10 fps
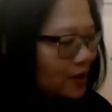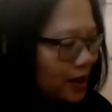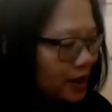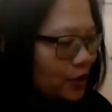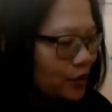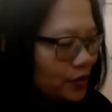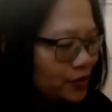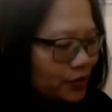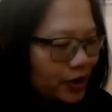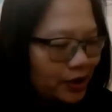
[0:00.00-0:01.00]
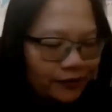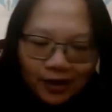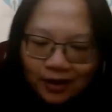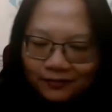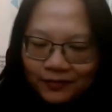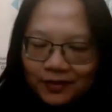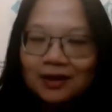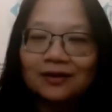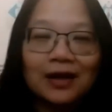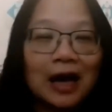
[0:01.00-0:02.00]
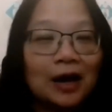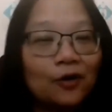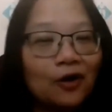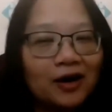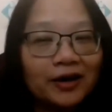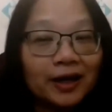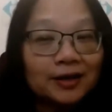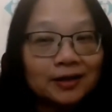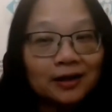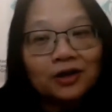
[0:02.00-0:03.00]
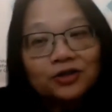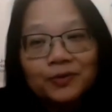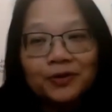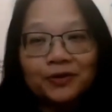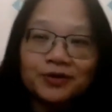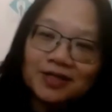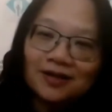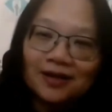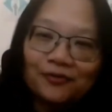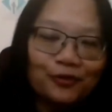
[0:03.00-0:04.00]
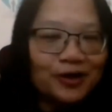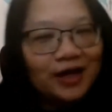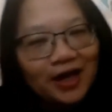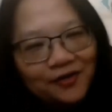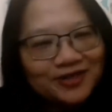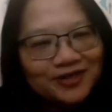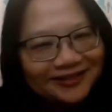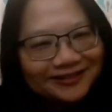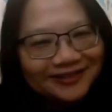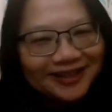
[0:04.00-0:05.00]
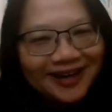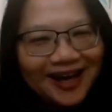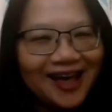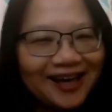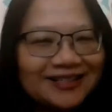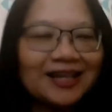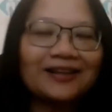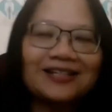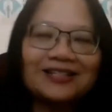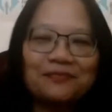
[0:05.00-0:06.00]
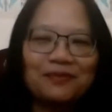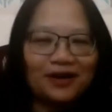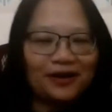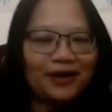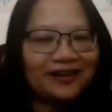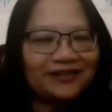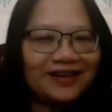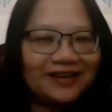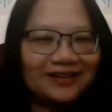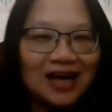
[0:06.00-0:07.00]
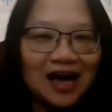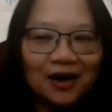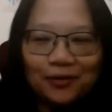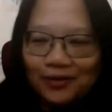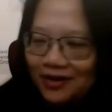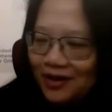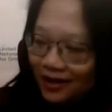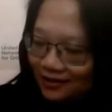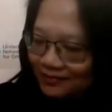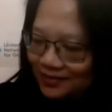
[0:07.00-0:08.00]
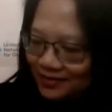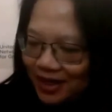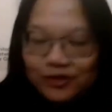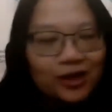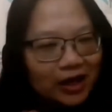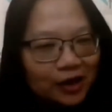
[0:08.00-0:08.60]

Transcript: I know you're giving our audience, the entrepreneurs, a free gift, and tell us about it and how we get to it.